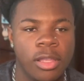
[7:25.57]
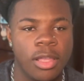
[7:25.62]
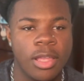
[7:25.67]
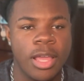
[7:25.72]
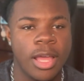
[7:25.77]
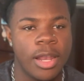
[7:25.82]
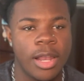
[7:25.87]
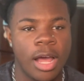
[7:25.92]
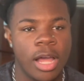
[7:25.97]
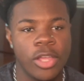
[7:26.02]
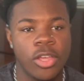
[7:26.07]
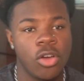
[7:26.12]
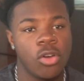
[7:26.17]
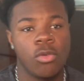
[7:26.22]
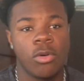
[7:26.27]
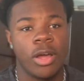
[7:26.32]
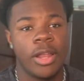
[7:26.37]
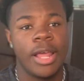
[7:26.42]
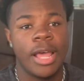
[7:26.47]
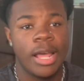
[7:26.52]
Yeah, nah, you
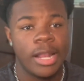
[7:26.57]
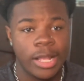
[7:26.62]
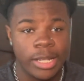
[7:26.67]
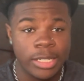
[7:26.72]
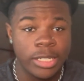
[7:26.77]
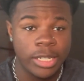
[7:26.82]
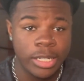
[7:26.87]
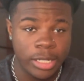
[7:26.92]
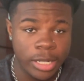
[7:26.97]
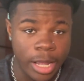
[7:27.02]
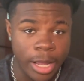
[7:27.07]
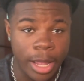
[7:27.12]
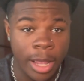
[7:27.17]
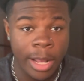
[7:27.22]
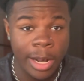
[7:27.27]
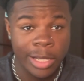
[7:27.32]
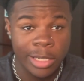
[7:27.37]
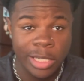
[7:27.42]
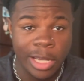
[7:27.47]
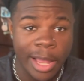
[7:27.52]
don't want that. That shit,
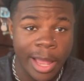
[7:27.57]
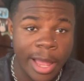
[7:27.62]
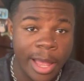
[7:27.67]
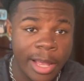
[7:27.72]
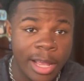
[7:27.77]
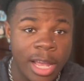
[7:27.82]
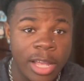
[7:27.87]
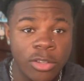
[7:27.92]
that shit.